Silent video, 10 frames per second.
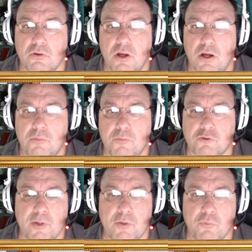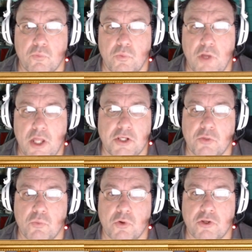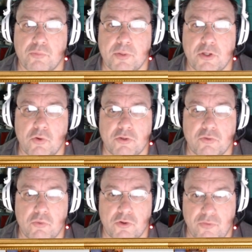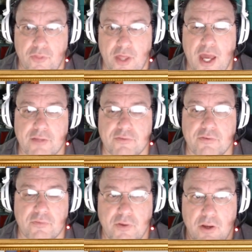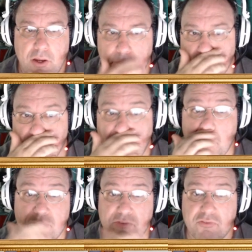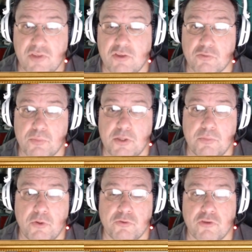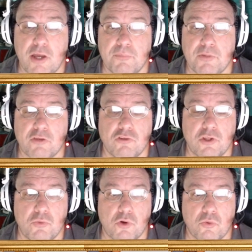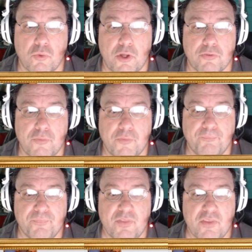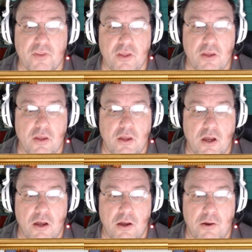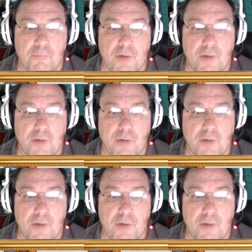uh, most of my editing work has been going towards that because um, that one takes me the most time to actually work with. Um,